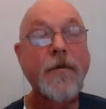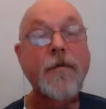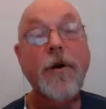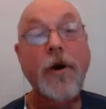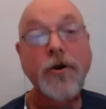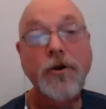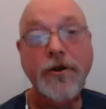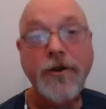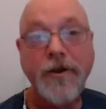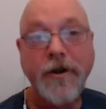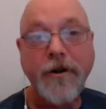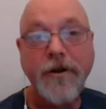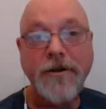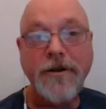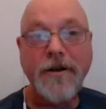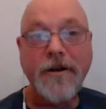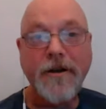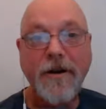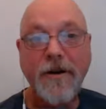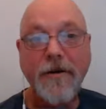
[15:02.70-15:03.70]
martial
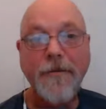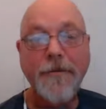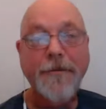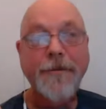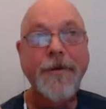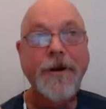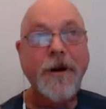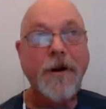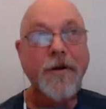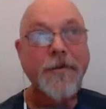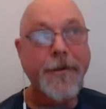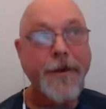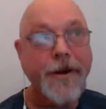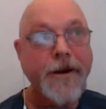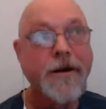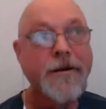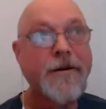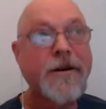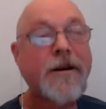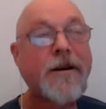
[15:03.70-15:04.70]
arts club called
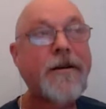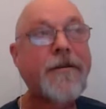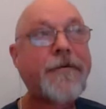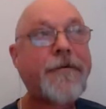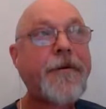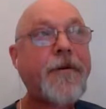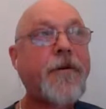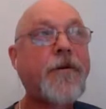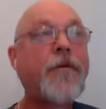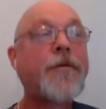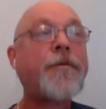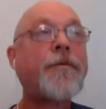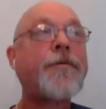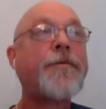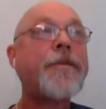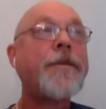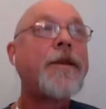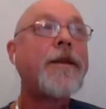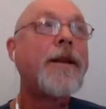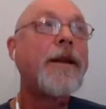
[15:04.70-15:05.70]
Beyond Kung Fu.
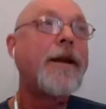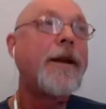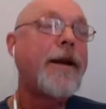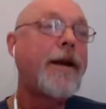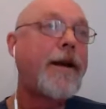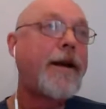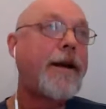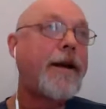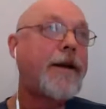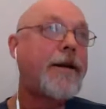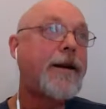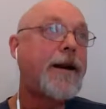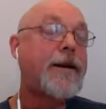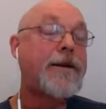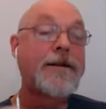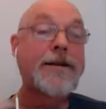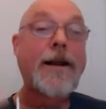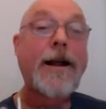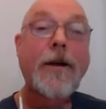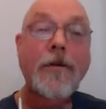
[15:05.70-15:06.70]
And
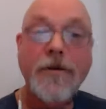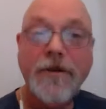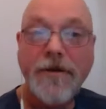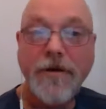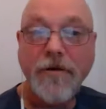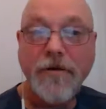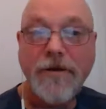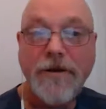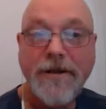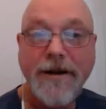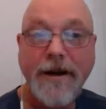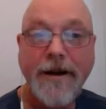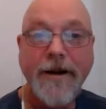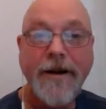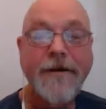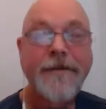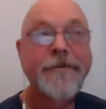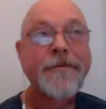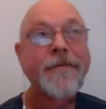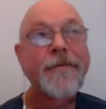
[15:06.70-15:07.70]
as Lao Tzu
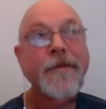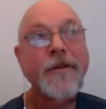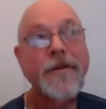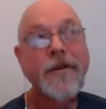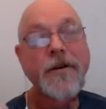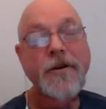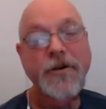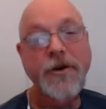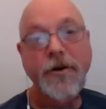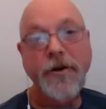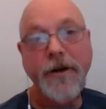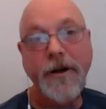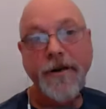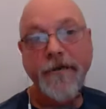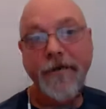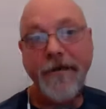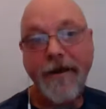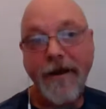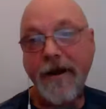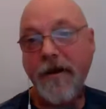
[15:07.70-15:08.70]
said, the journey
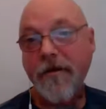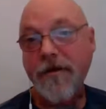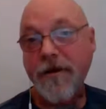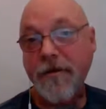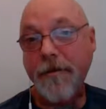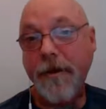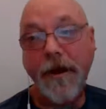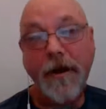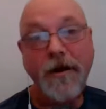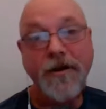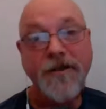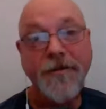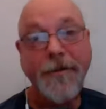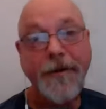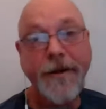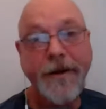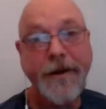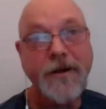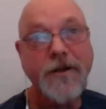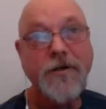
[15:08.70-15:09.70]
of 1,000 miles
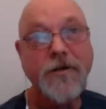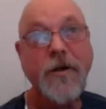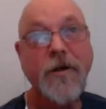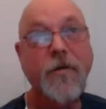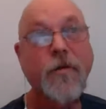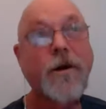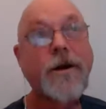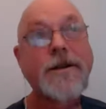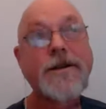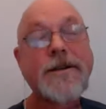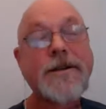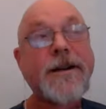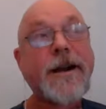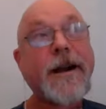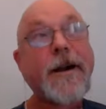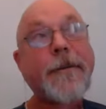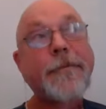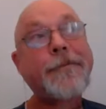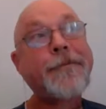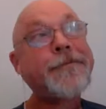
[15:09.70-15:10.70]
begins with one
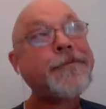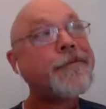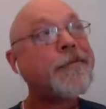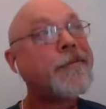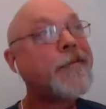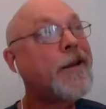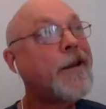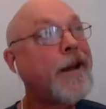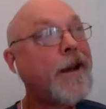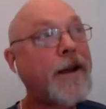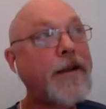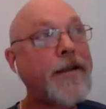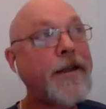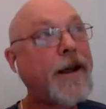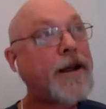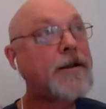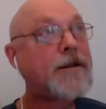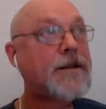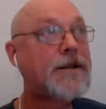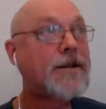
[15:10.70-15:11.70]
step. And
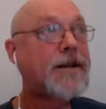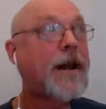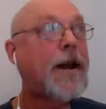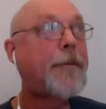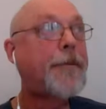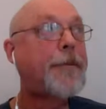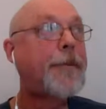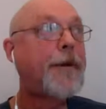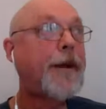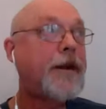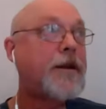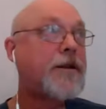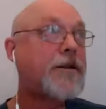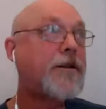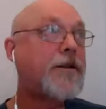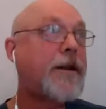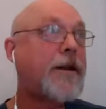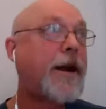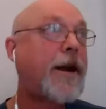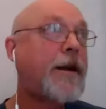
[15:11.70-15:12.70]
that step
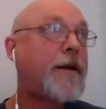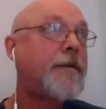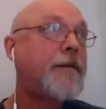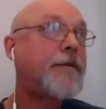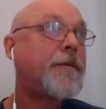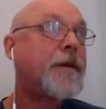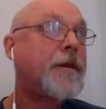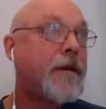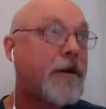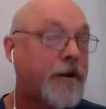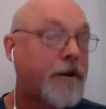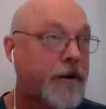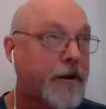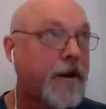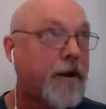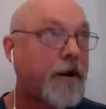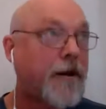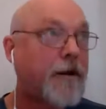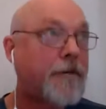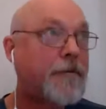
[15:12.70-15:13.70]
into that
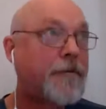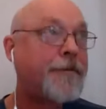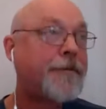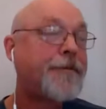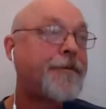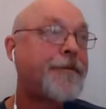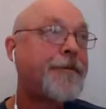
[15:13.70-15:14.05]
club